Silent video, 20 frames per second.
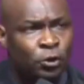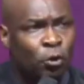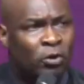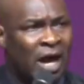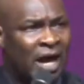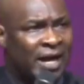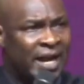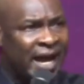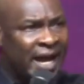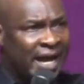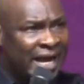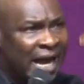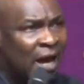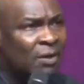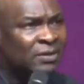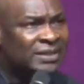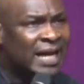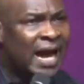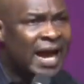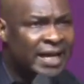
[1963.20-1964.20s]
You can
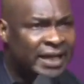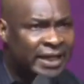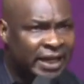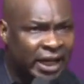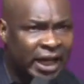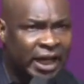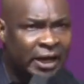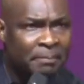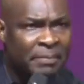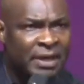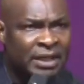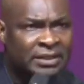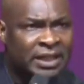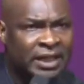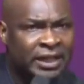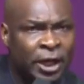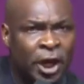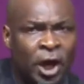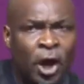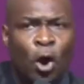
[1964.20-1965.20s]
encounter a healing
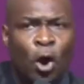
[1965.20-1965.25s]
meeting.